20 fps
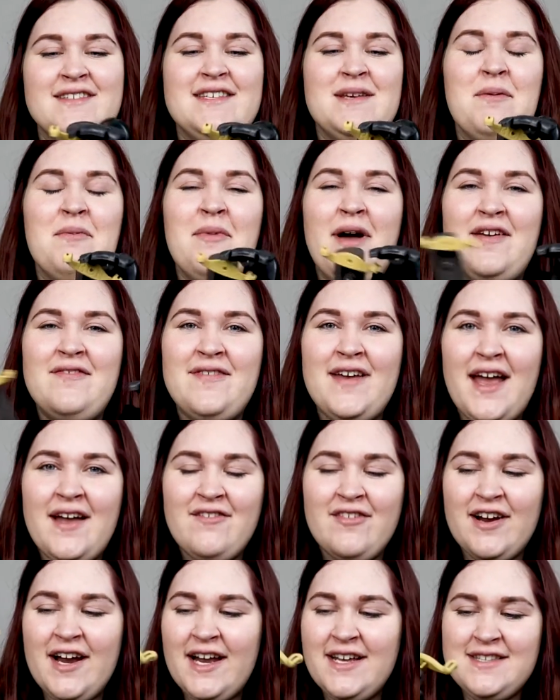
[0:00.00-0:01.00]
some of my
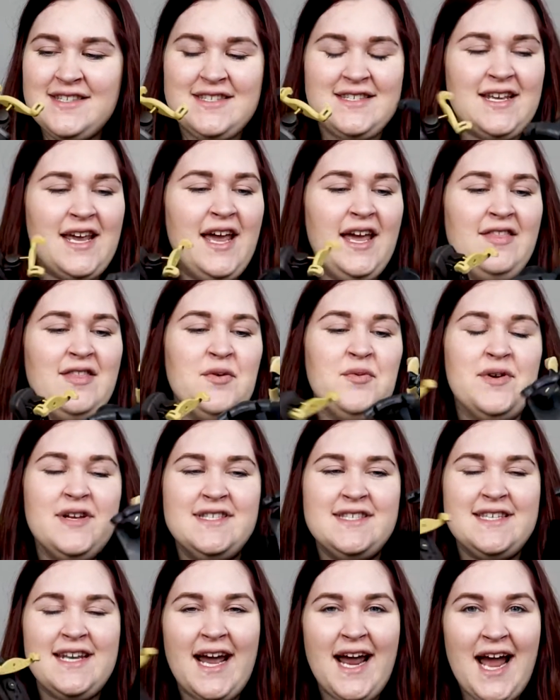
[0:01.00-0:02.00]
favorites and the
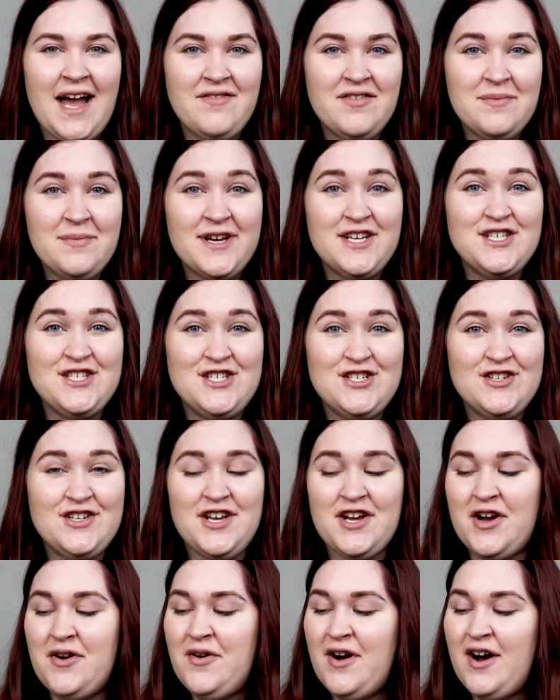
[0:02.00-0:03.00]
ones that I have in my
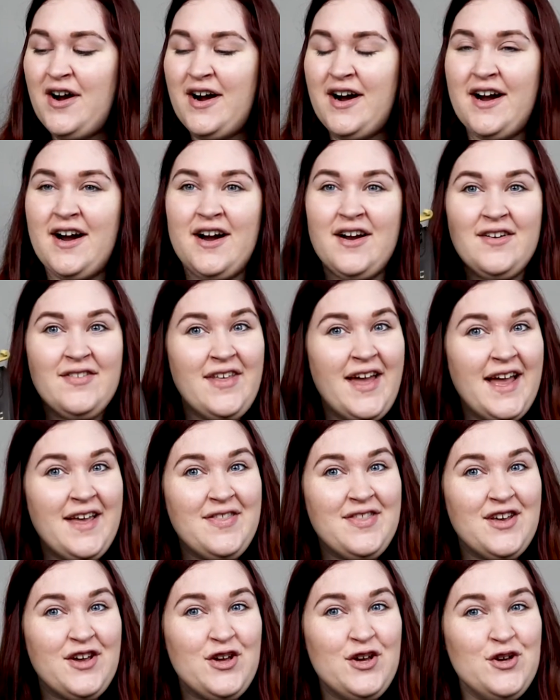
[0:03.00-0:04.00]
studio are
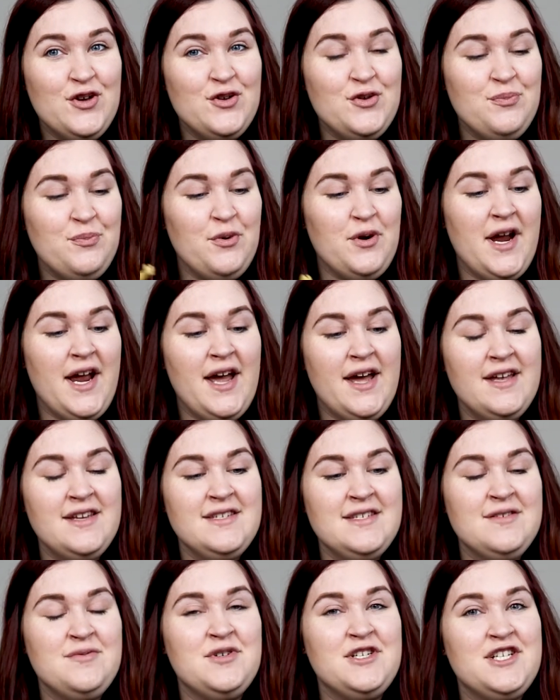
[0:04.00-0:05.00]
like the Kun
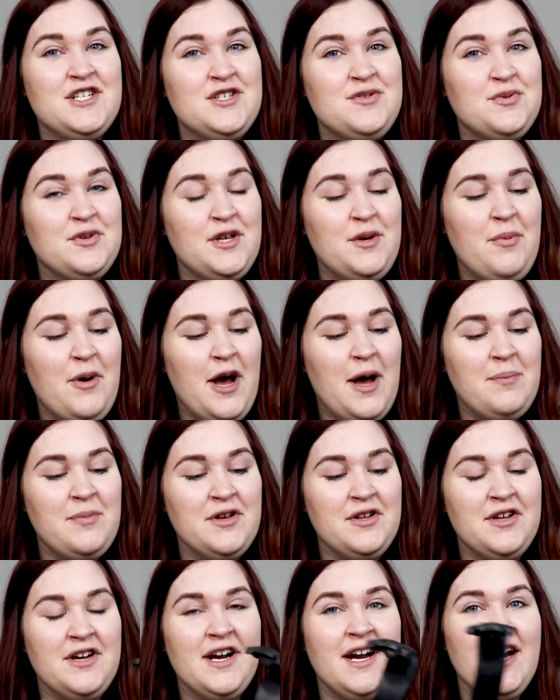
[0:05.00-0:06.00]
brand, which is really
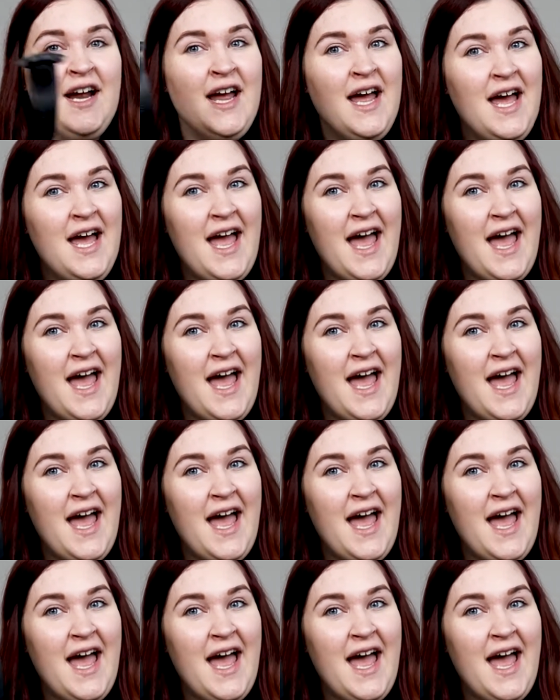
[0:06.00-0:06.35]
popular,